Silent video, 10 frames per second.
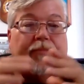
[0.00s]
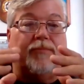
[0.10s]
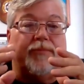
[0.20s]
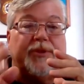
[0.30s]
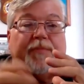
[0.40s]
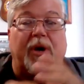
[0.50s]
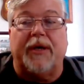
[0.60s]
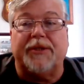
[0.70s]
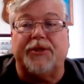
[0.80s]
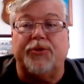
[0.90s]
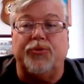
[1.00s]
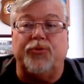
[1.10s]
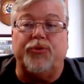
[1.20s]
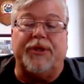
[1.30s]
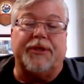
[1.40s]
response
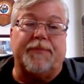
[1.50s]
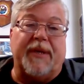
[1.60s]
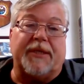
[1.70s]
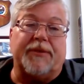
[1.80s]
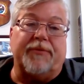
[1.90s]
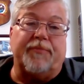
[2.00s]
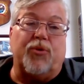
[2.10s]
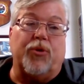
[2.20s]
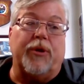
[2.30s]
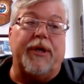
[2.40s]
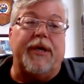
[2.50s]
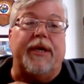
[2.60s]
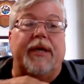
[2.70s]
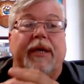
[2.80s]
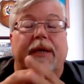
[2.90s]
to the inspection report.
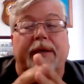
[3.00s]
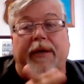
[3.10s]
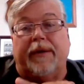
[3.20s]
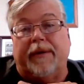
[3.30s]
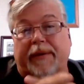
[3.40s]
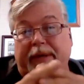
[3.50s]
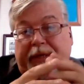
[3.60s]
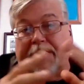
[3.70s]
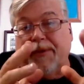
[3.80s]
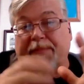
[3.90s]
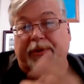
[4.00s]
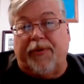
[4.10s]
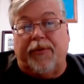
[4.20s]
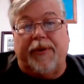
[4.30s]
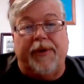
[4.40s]
I typed it
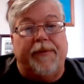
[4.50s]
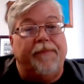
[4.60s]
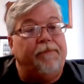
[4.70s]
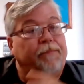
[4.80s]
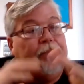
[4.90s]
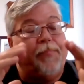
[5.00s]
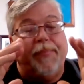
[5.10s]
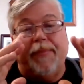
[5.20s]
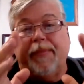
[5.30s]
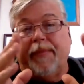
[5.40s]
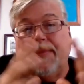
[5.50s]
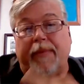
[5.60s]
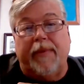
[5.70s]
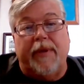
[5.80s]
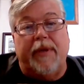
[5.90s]
all in.
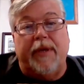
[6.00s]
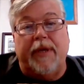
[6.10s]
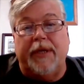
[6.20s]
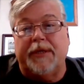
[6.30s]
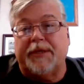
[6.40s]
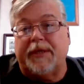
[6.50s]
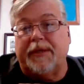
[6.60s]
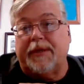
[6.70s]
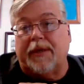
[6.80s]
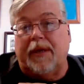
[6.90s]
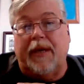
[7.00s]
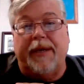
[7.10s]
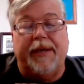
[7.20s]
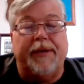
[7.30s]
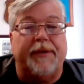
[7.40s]
His
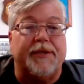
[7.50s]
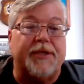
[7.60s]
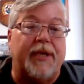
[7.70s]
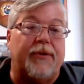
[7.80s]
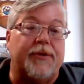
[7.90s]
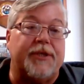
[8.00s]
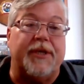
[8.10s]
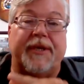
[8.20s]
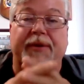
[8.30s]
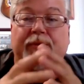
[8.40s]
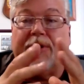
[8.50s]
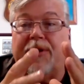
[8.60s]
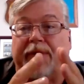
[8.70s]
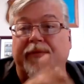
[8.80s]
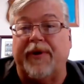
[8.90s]
client, the seller, said they would
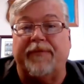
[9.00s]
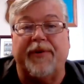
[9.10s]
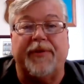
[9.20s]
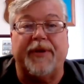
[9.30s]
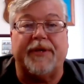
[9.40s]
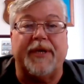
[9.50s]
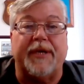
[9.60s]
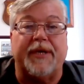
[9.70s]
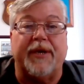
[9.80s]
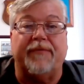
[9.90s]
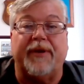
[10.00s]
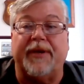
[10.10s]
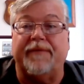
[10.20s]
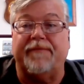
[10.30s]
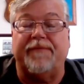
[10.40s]
cover everything, take care of it,
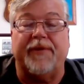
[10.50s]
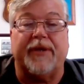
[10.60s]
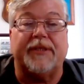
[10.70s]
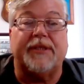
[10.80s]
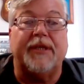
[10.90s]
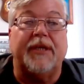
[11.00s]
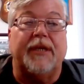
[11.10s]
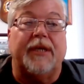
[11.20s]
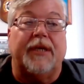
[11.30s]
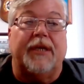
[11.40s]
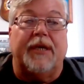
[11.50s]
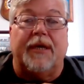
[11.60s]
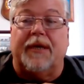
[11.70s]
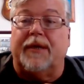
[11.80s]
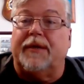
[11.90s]
get it fixed.
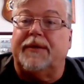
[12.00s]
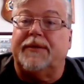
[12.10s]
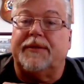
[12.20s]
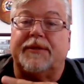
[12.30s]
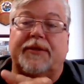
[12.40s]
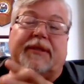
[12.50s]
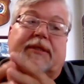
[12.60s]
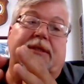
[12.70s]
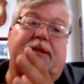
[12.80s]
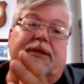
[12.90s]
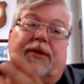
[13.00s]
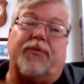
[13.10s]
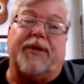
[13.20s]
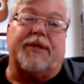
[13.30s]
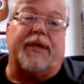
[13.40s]
So it's just another
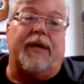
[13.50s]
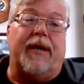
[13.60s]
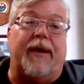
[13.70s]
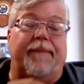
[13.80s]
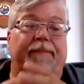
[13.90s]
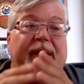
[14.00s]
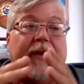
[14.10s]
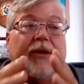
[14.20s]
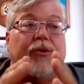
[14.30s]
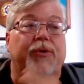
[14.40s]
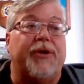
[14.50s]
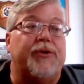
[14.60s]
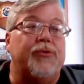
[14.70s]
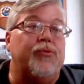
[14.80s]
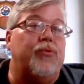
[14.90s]
way. It's like, I'm not going
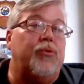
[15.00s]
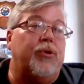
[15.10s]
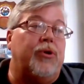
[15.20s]
to